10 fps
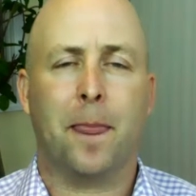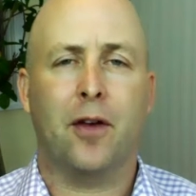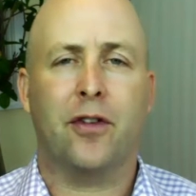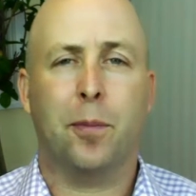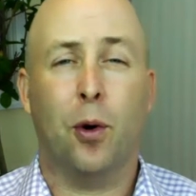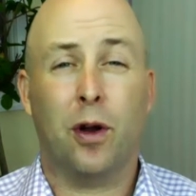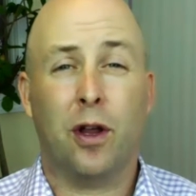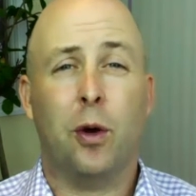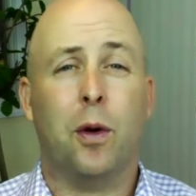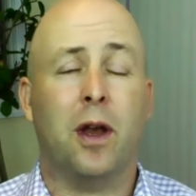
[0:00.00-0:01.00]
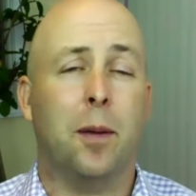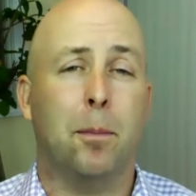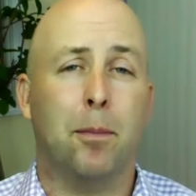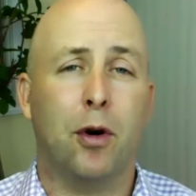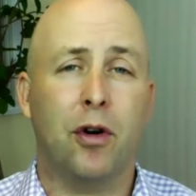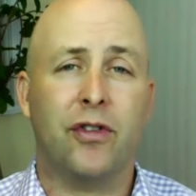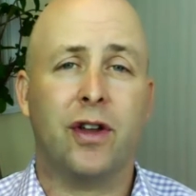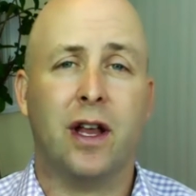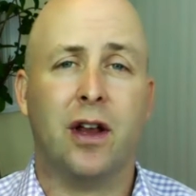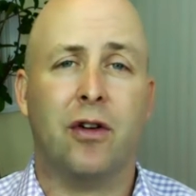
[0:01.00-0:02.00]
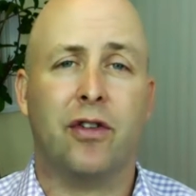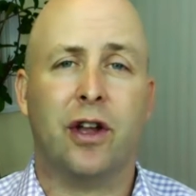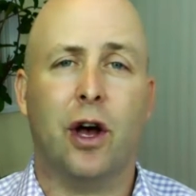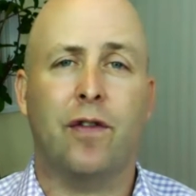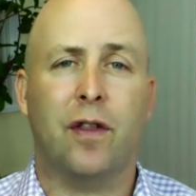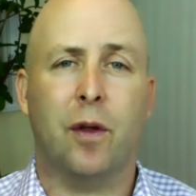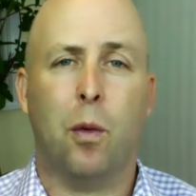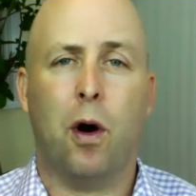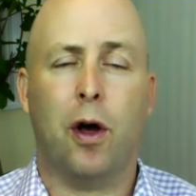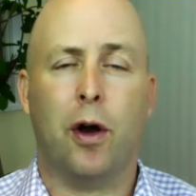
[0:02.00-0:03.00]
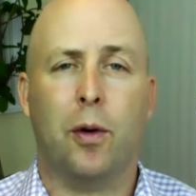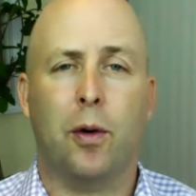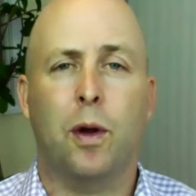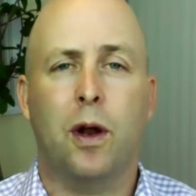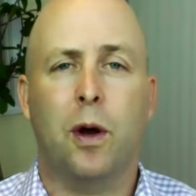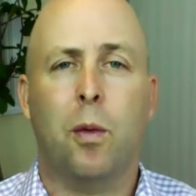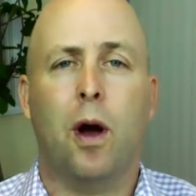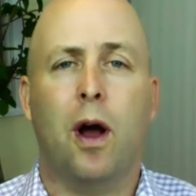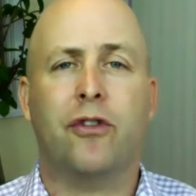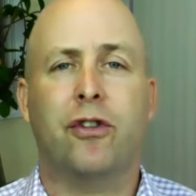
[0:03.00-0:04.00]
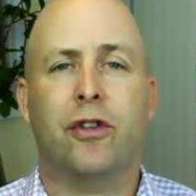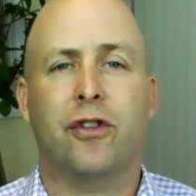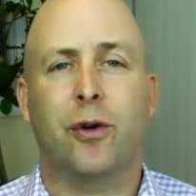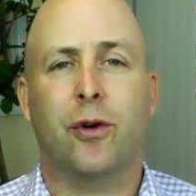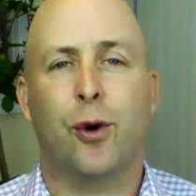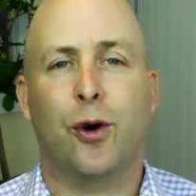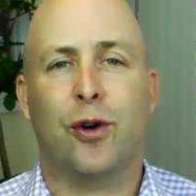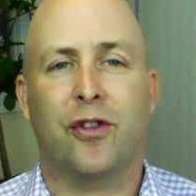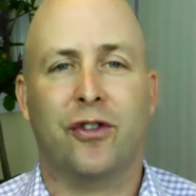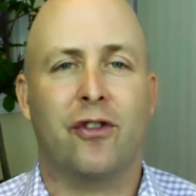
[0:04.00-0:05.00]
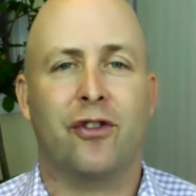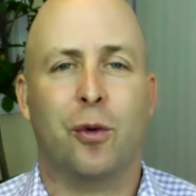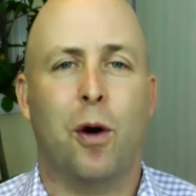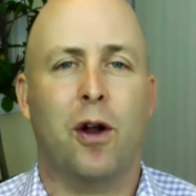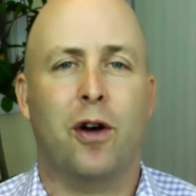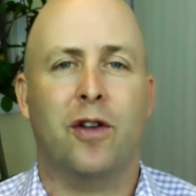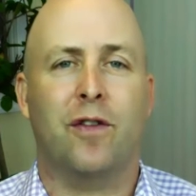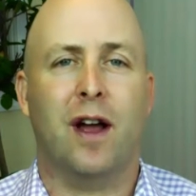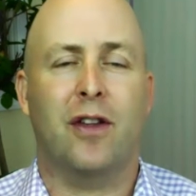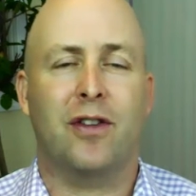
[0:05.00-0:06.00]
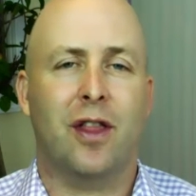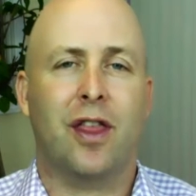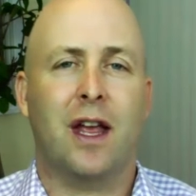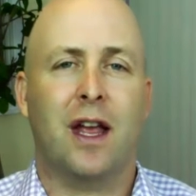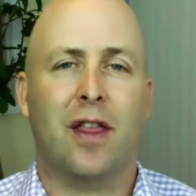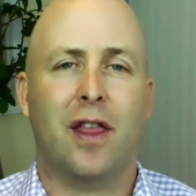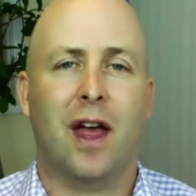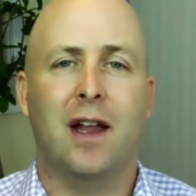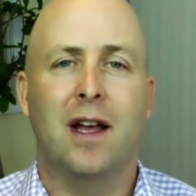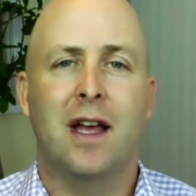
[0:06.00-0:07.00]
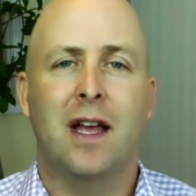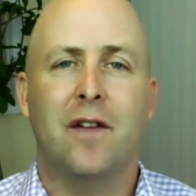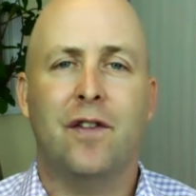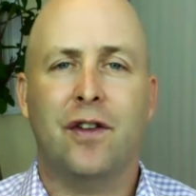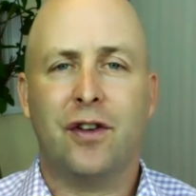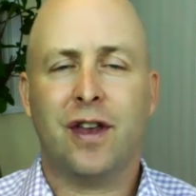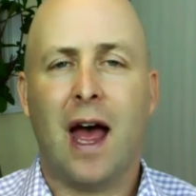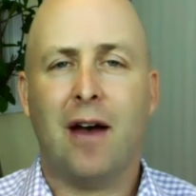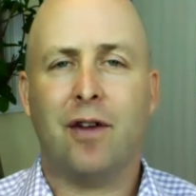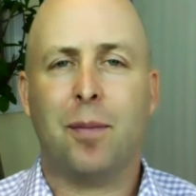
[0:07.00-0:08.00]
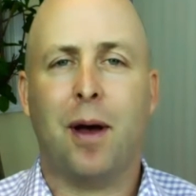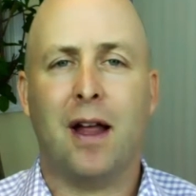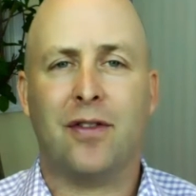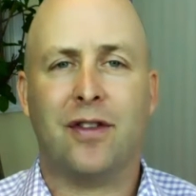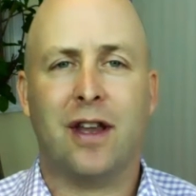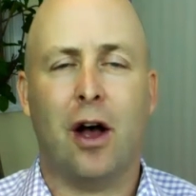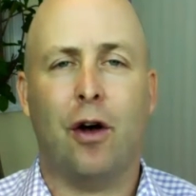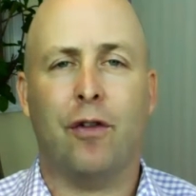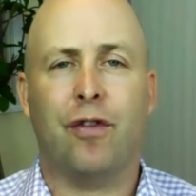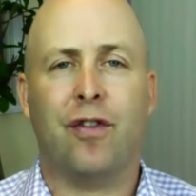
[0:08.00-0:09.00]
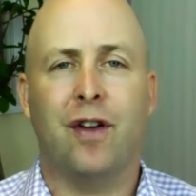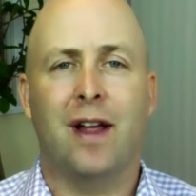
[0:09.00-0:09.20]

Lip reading: support you in immersing yourself in the water. We don't want you just to order a structured water device and think that if you just have it by itself